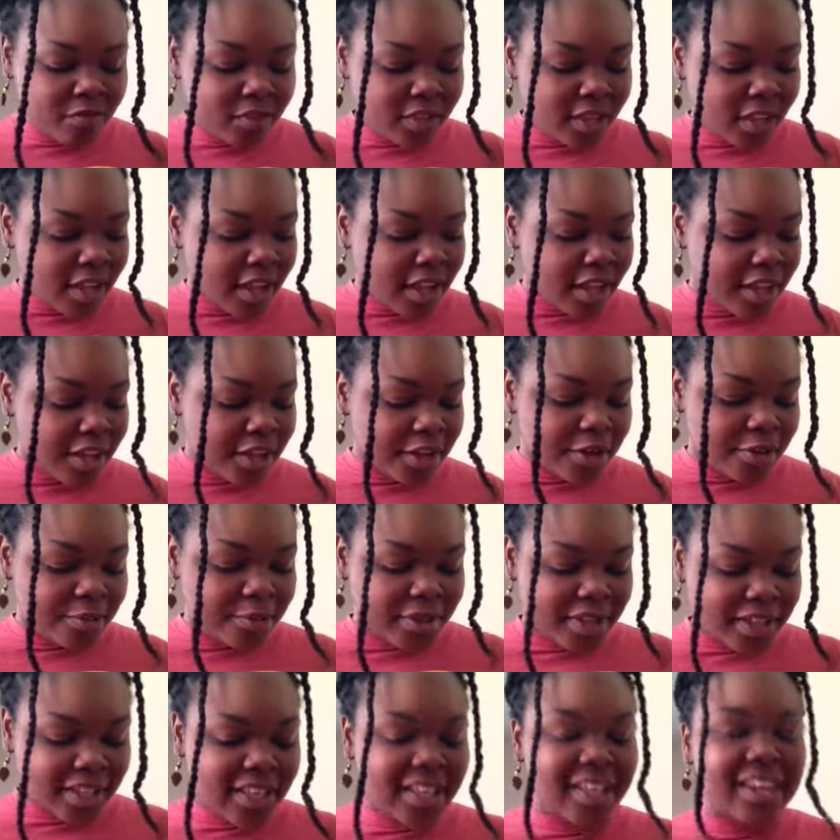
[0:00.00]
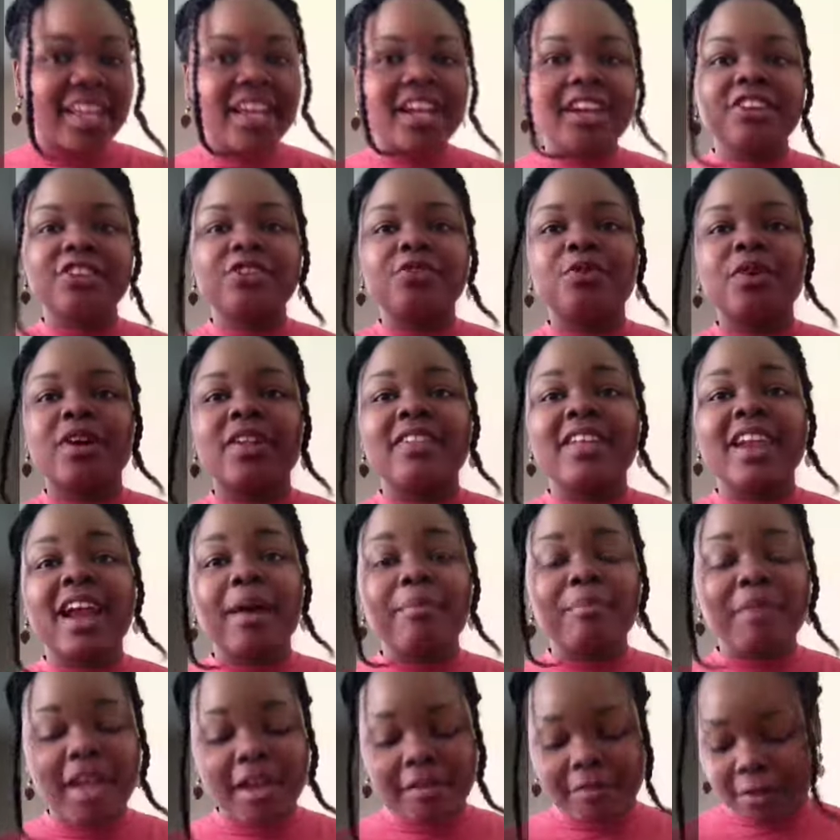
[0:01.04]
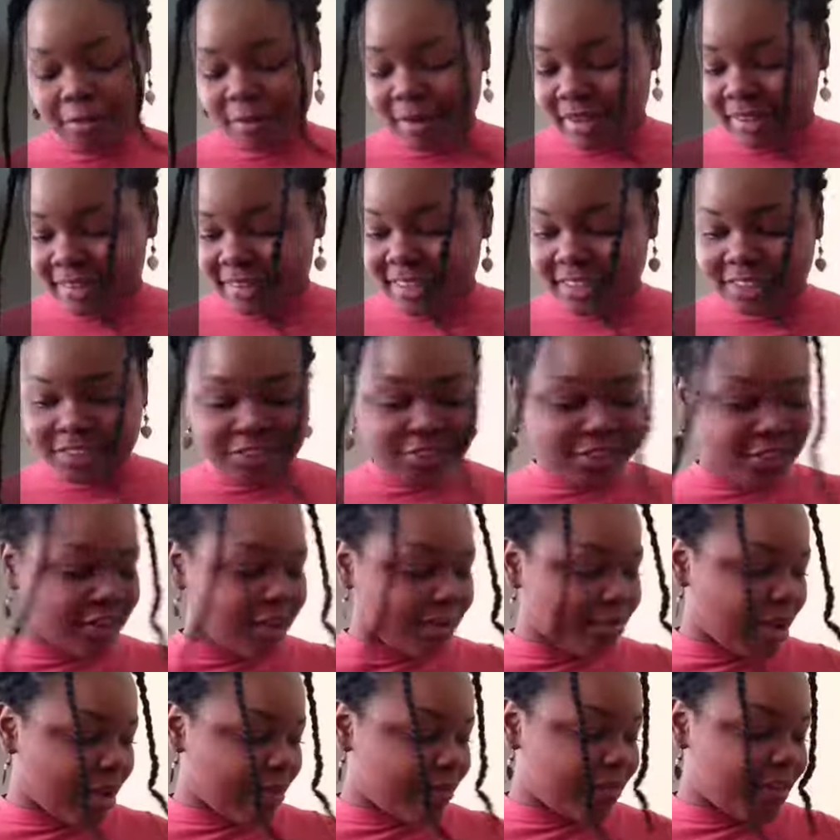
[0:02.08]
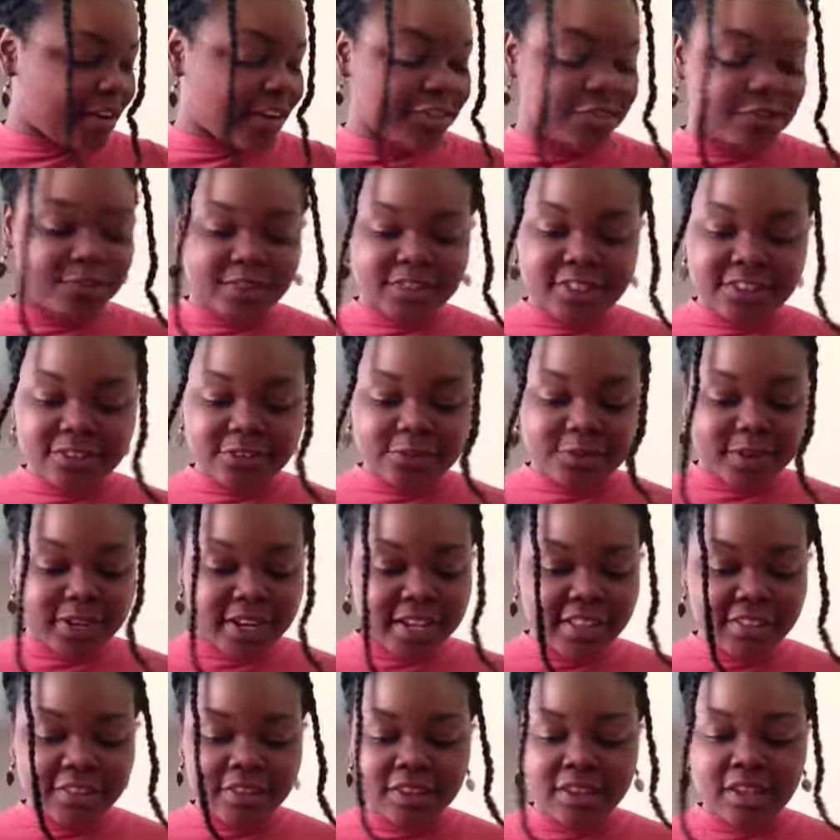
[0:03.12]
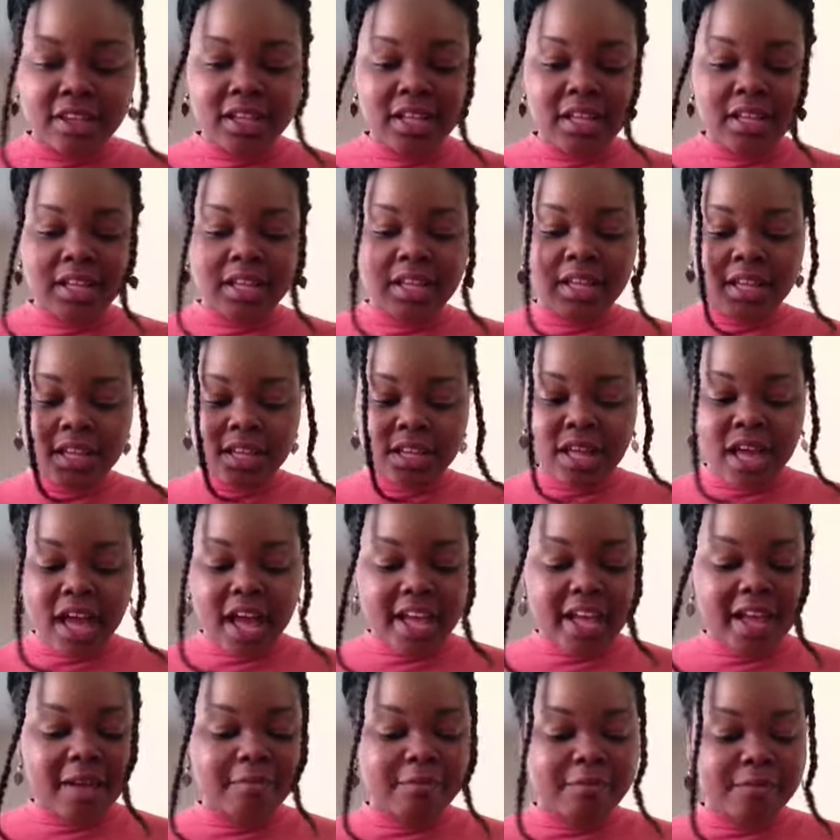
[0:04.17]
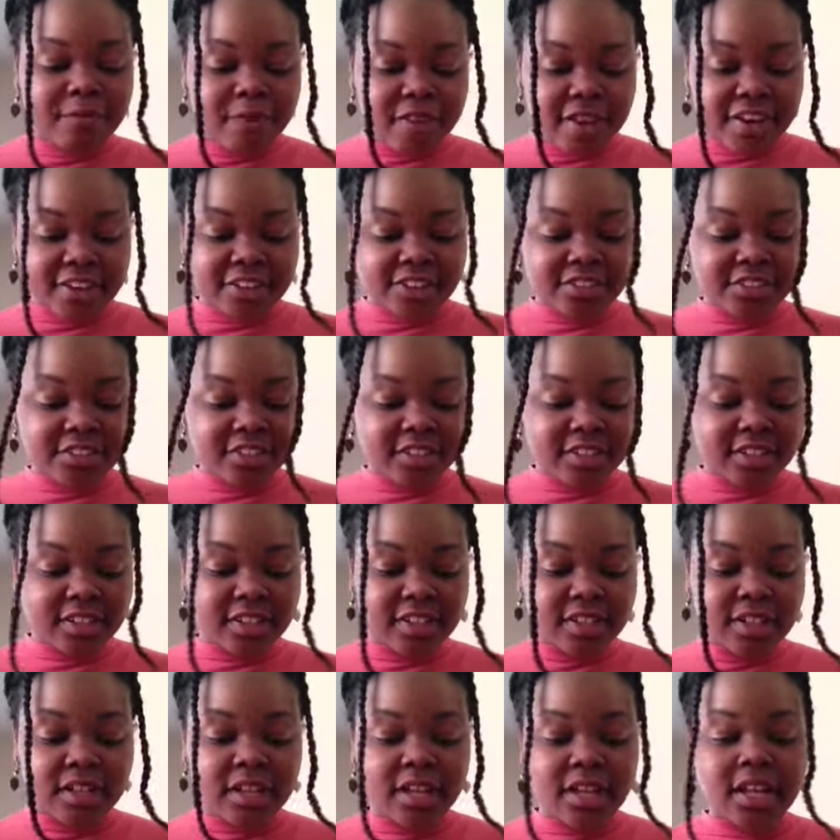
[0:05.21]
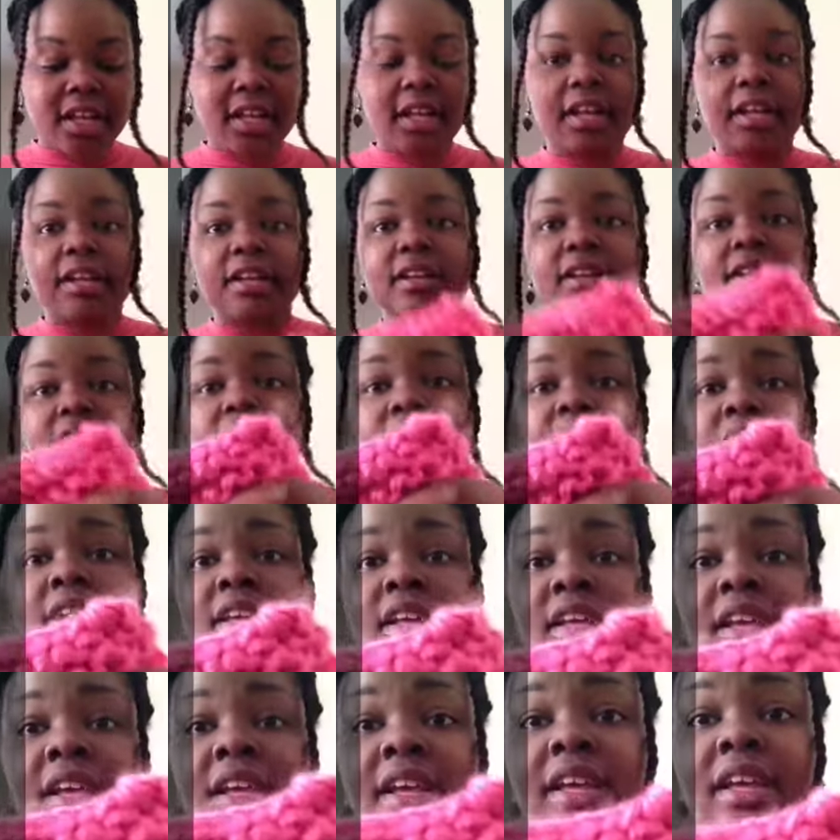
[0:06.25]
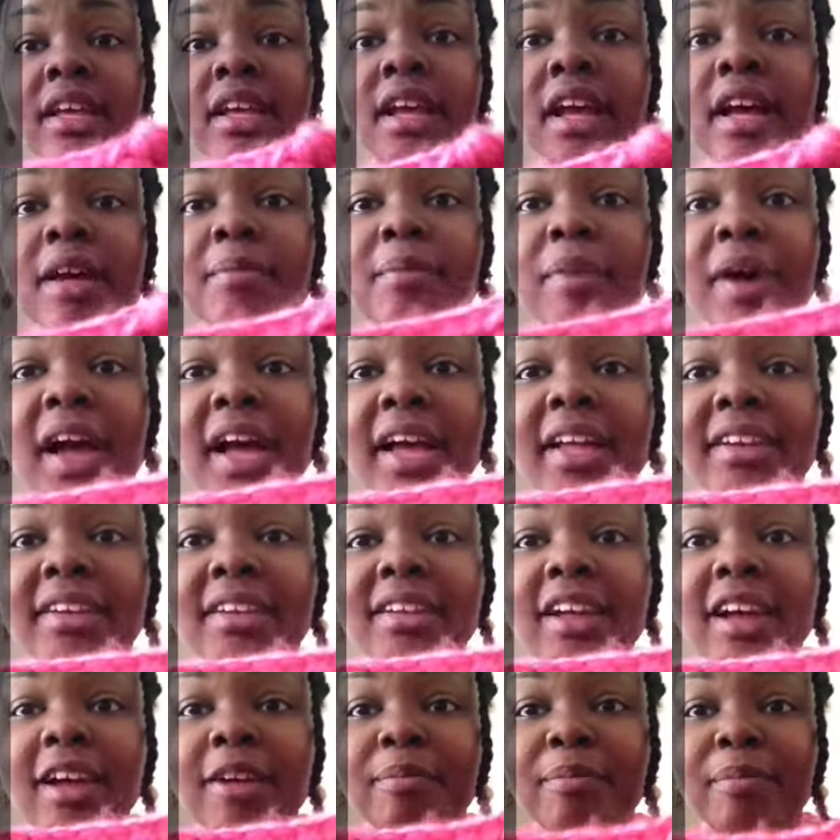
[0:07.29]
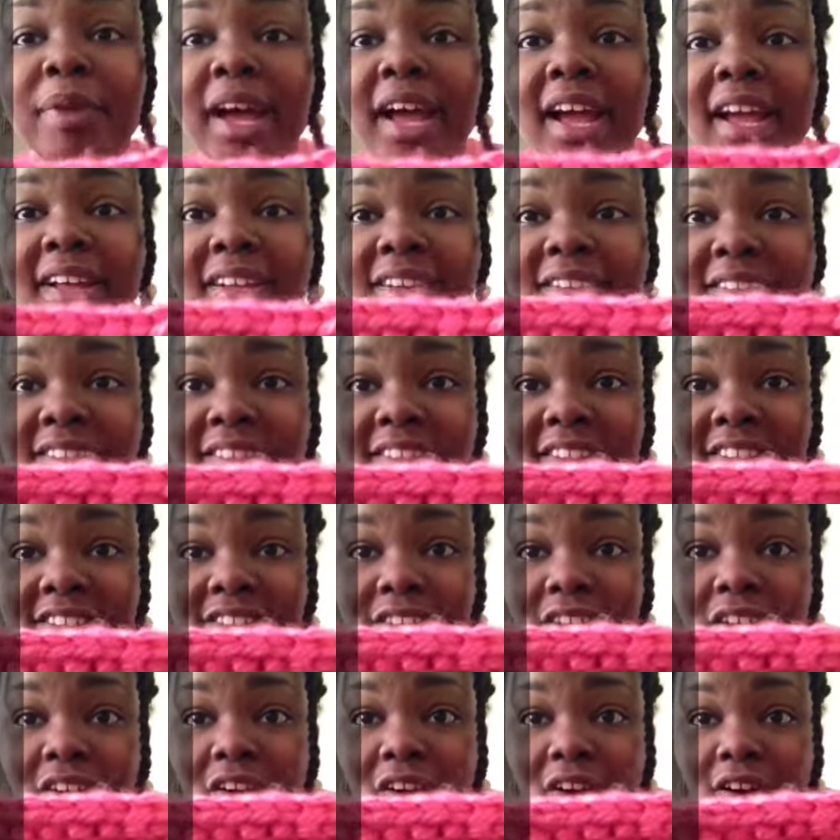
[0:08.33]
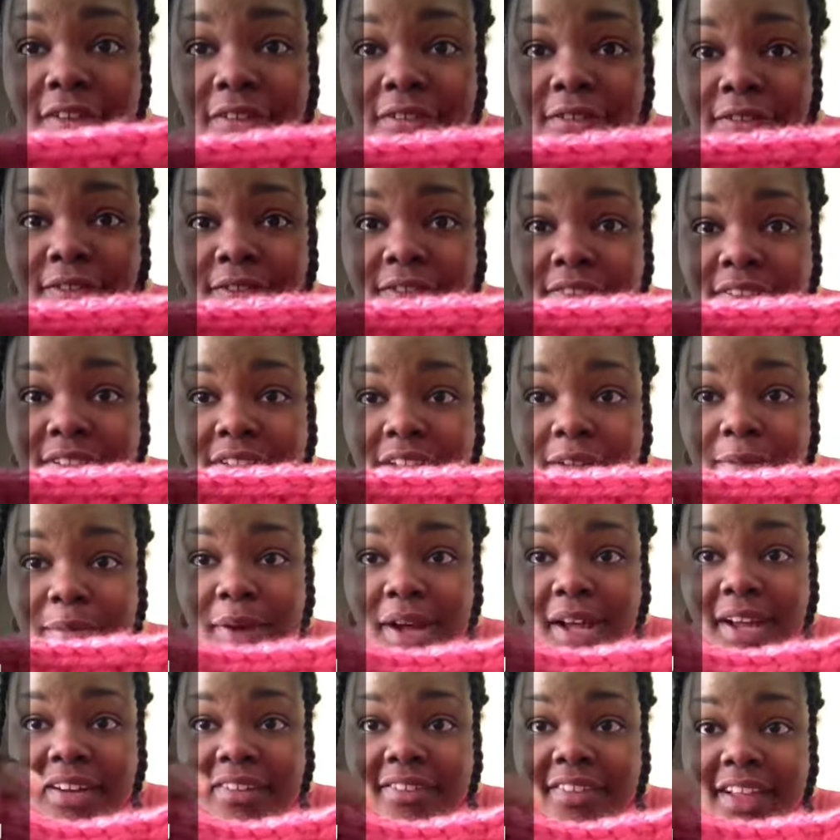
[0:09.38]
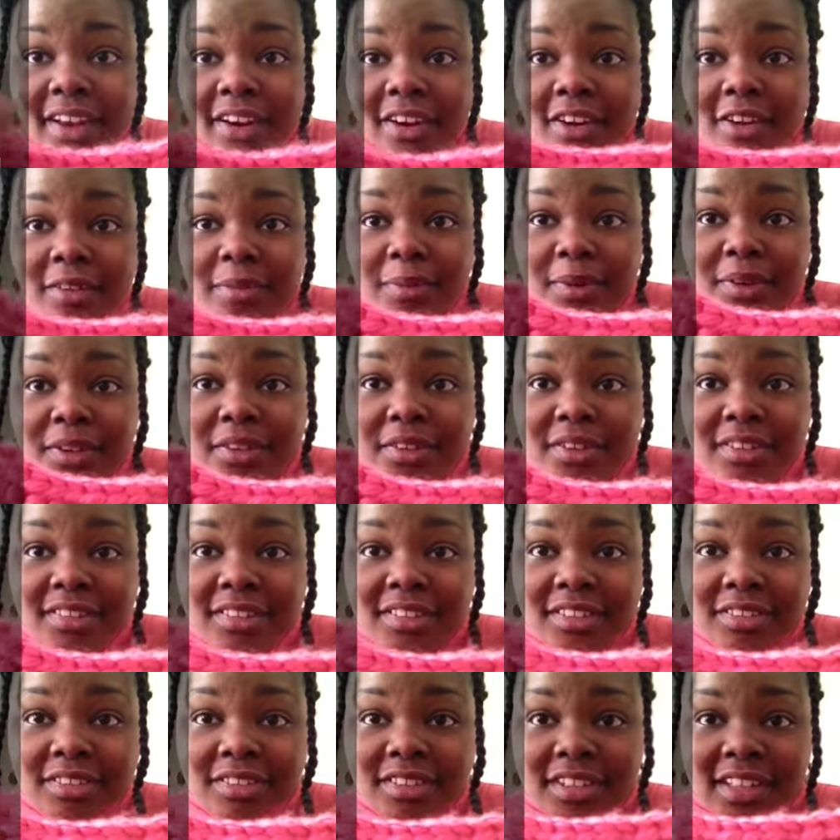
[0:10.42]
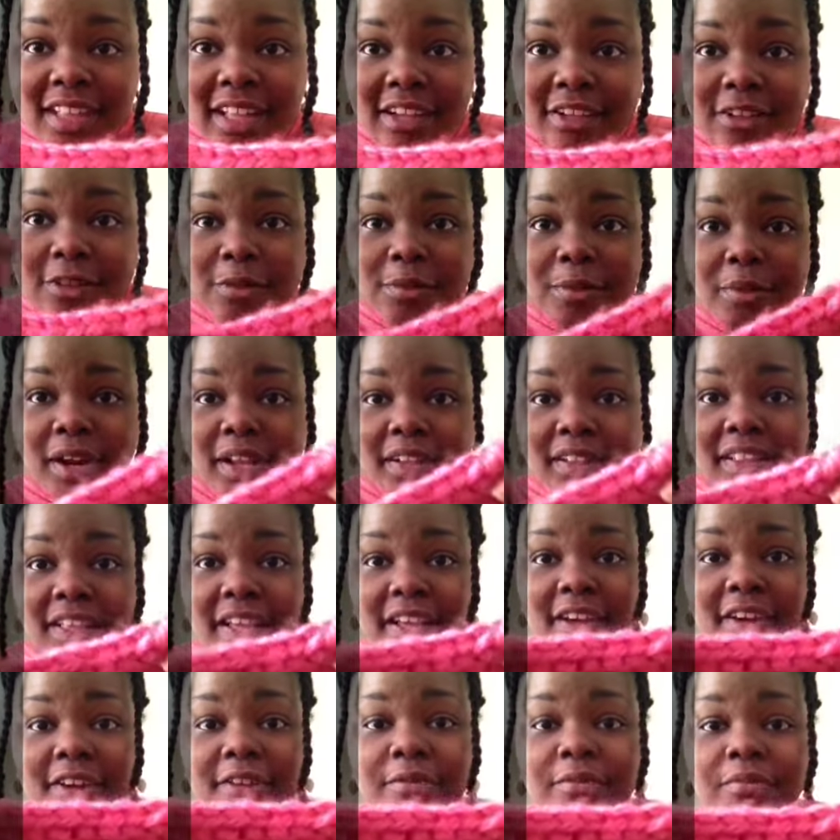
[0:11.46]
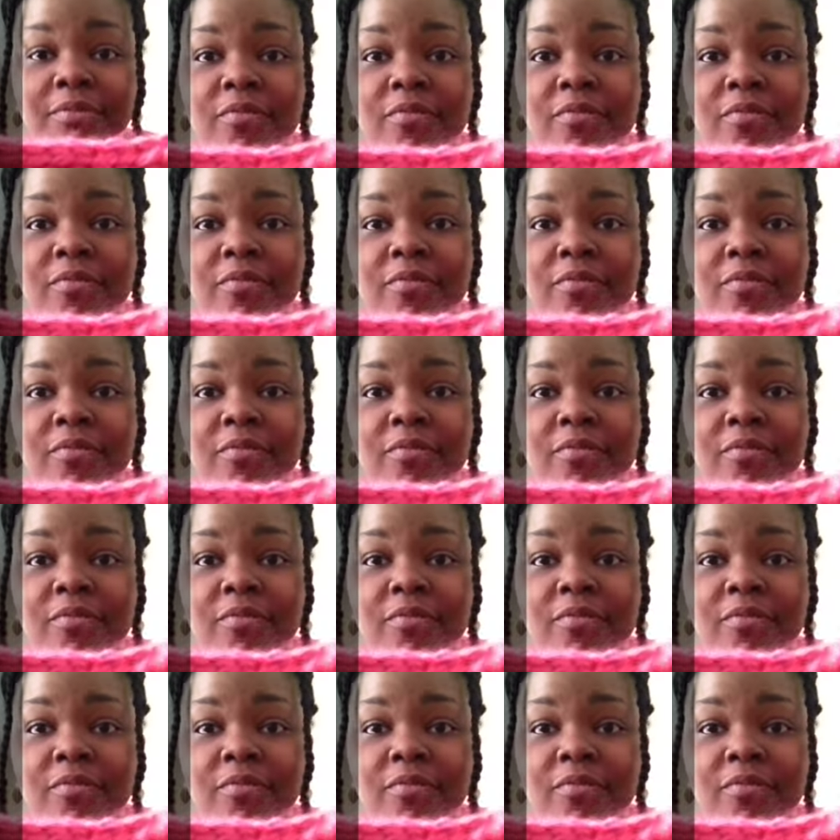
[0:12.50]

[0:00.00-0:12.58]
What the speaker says: And here's one that I made for my sister. I'm not finished with this one either. I am finished. I bind this off. I binded that off, but you can still see that loop right there.